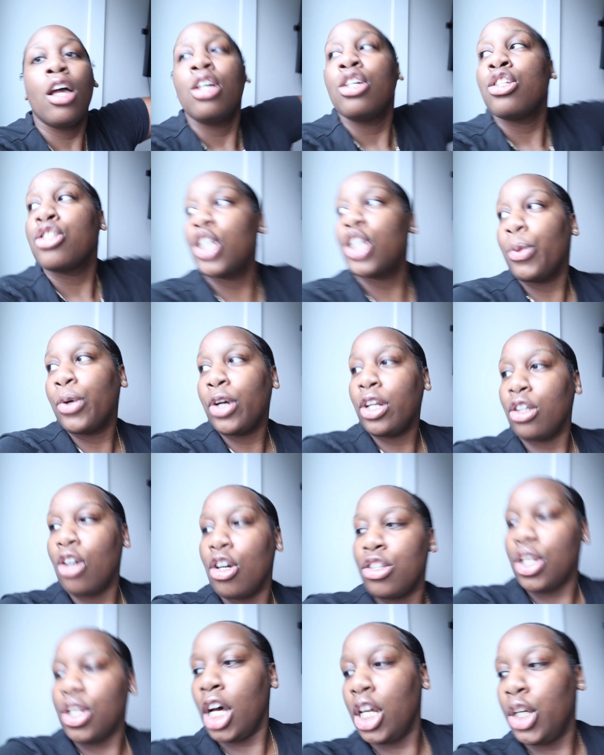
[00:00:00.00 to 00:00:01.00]
so we're gonna
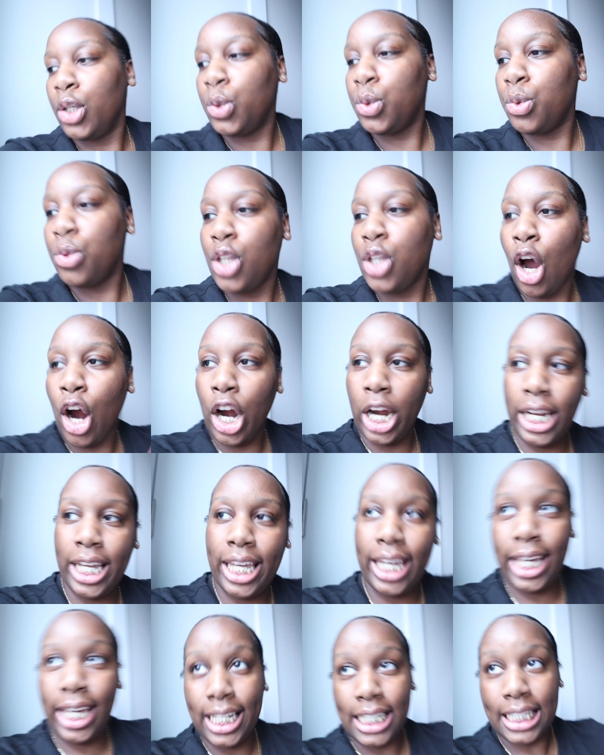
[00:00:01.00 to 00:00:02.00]
go to a new
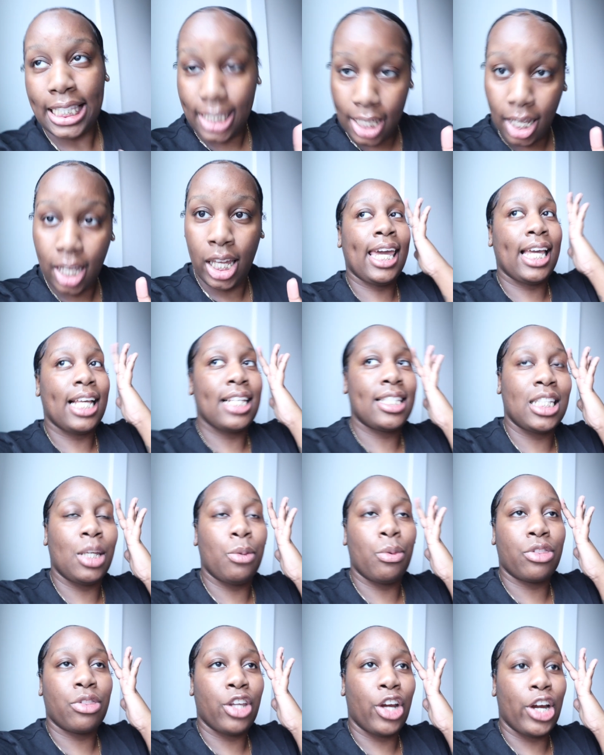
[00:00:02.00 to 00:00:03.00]
Target and
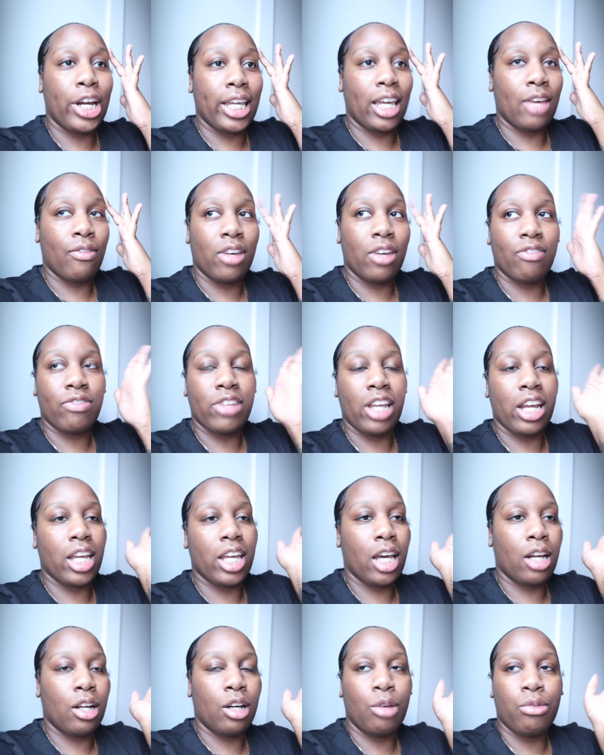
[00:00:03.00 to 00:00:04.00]
see what they're giving. If they're
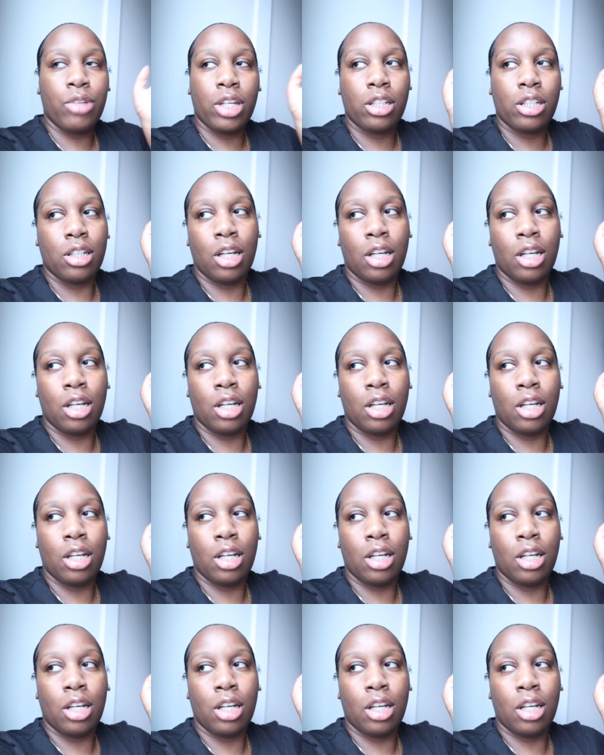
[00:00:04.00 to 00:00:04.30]
ghetto, they